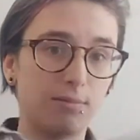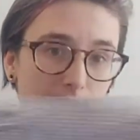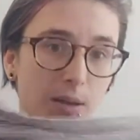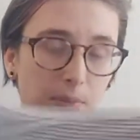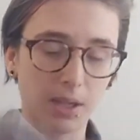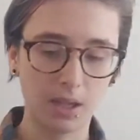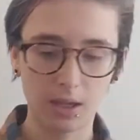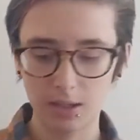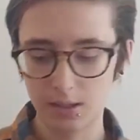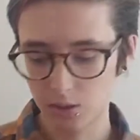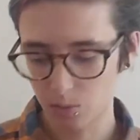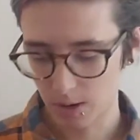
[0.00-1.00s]
something I can
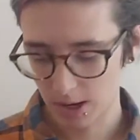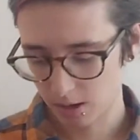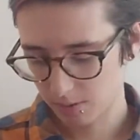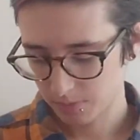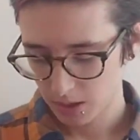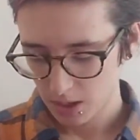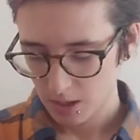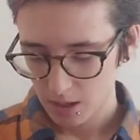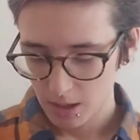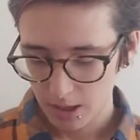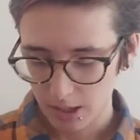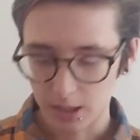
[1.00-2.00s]
still wear,
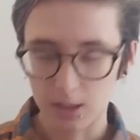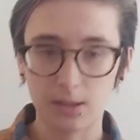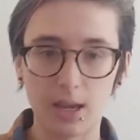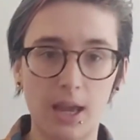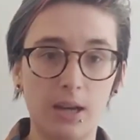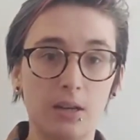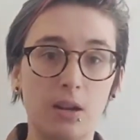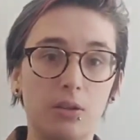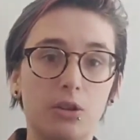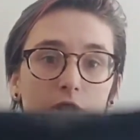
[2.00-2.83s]
is I had another